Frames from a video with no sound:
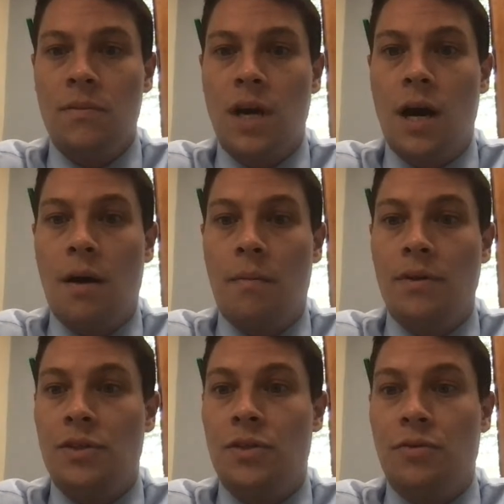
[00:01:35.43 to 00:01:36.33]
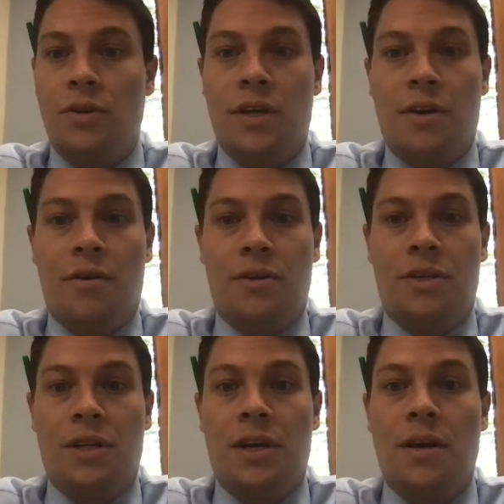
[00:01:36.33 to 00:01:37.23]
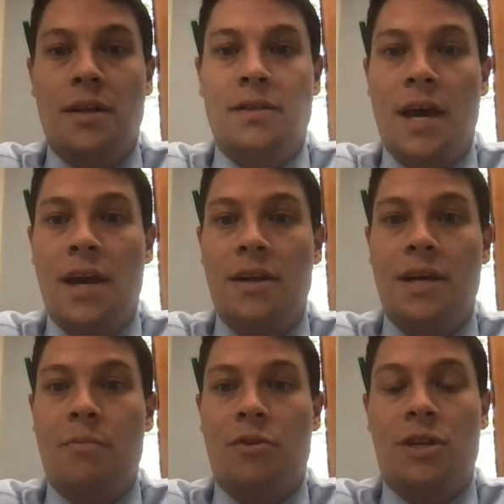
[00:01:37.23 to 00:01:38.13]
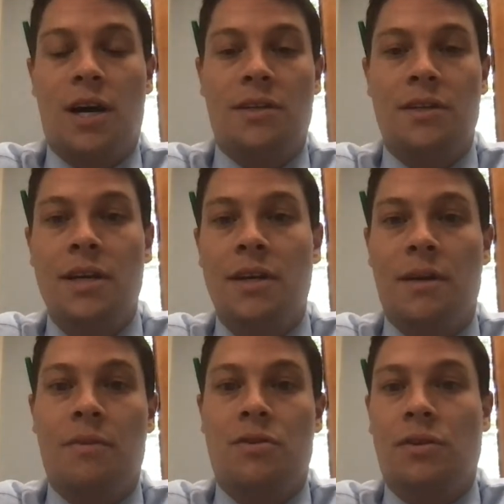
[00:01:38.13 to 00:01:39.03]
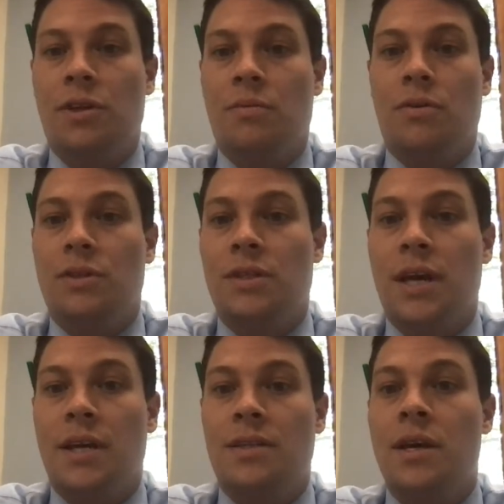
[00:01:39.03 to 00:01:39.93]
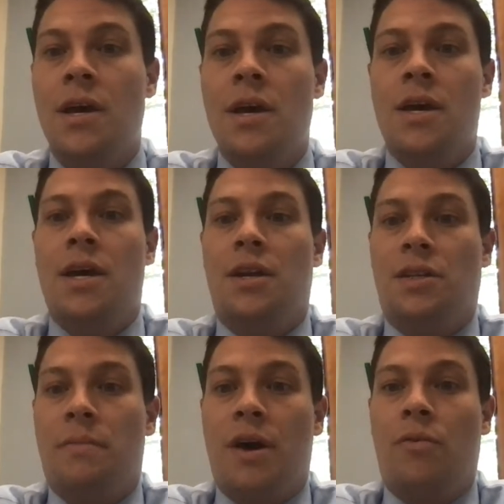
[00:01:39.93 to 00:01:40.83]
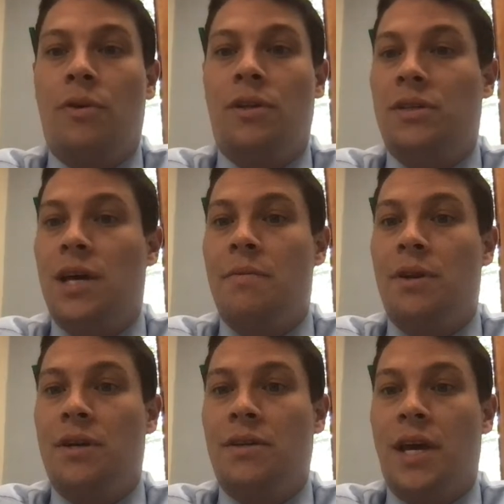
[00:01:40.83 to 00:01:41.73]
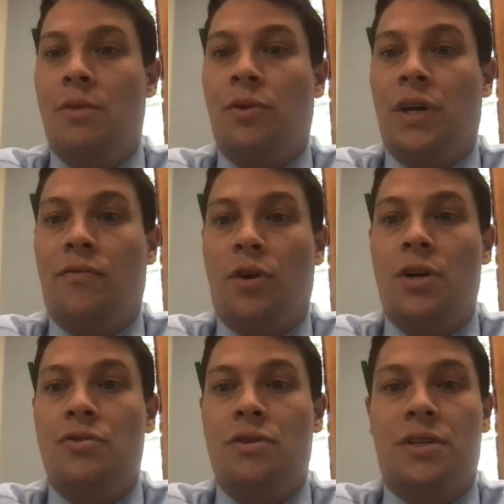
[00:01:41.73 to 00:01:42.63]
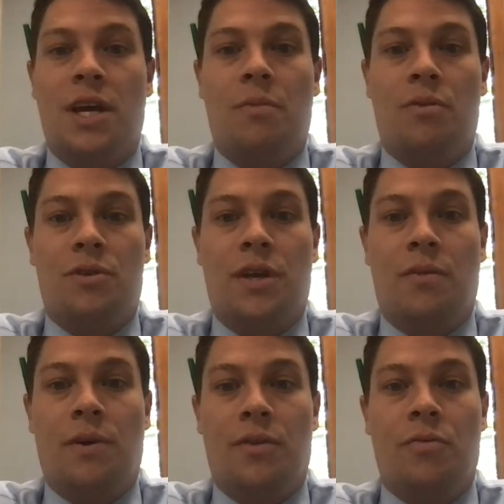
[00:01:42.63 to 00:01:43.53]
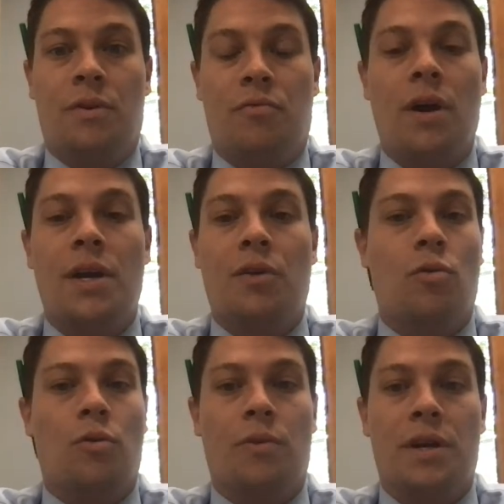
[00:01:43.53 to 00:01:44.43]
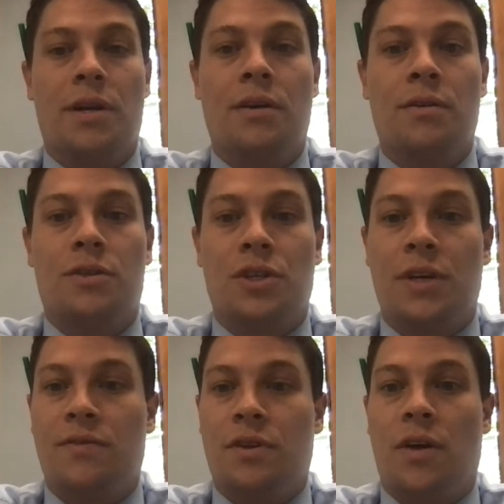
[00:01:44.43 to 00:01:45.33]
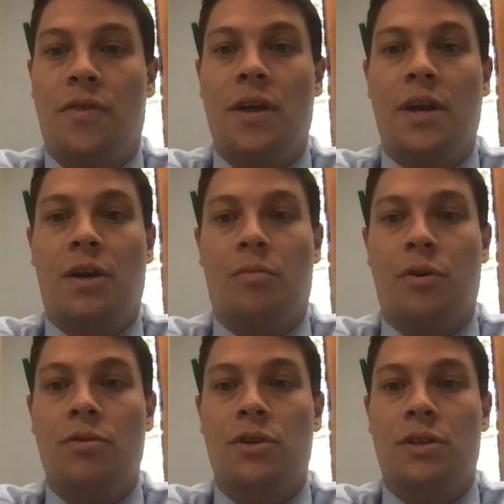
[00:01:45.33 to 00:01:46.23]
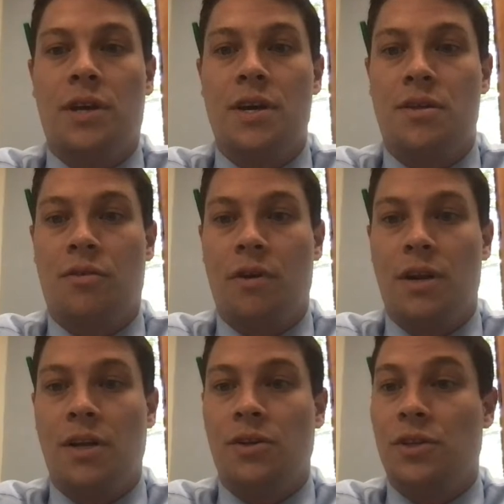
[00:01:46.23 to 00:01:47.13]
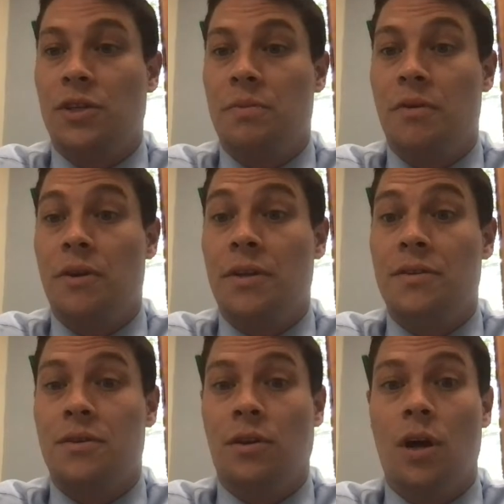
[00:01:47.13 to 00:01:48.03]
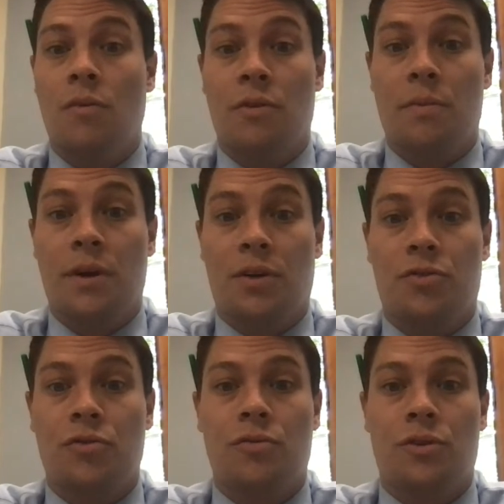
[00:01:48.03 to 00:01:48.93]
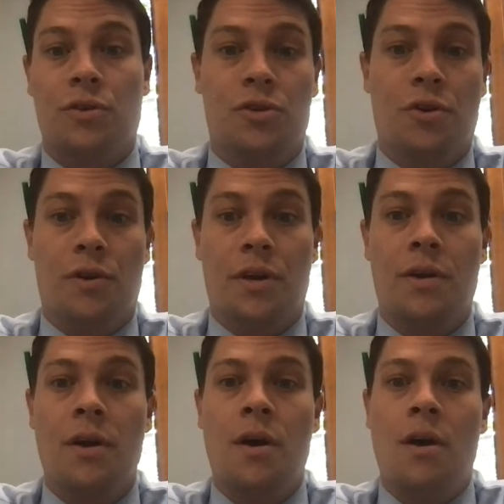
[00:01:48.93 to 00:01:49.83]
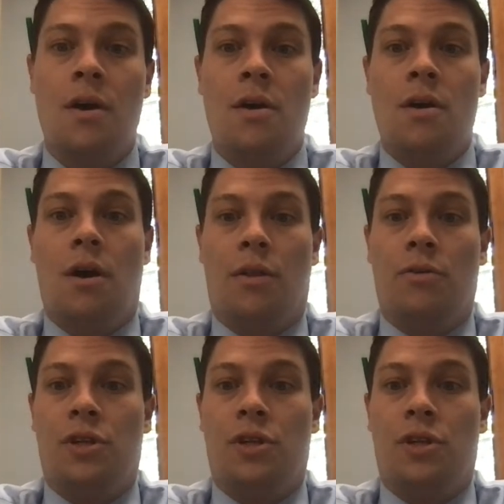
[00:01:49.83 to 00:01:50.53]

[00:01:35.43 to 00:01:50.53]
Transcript: a student here, and it's Anna Damratowski, and Mr. Leopold says, it doesn't matter what the assignment is, Anna will give 110%, whether it be writing or reading. She gives an authentic approach to the 8th grade English experience, along with being true to the journey. Although